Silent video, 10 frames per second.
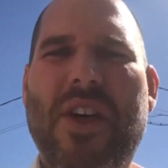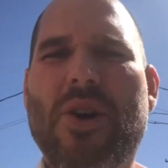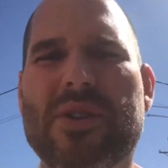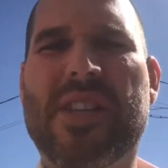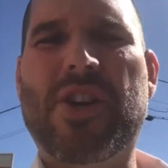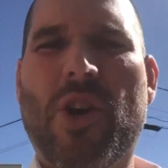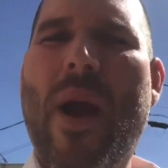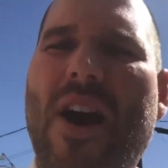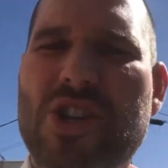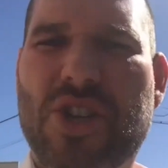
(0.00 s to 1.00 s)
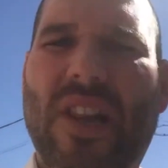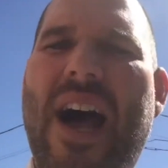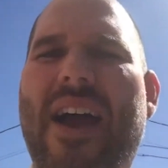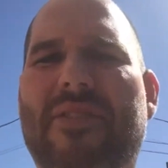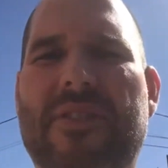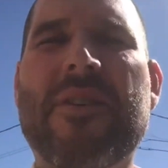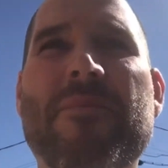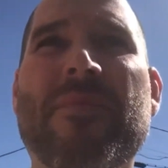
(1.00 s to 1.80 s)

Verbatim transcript: those that are around your life,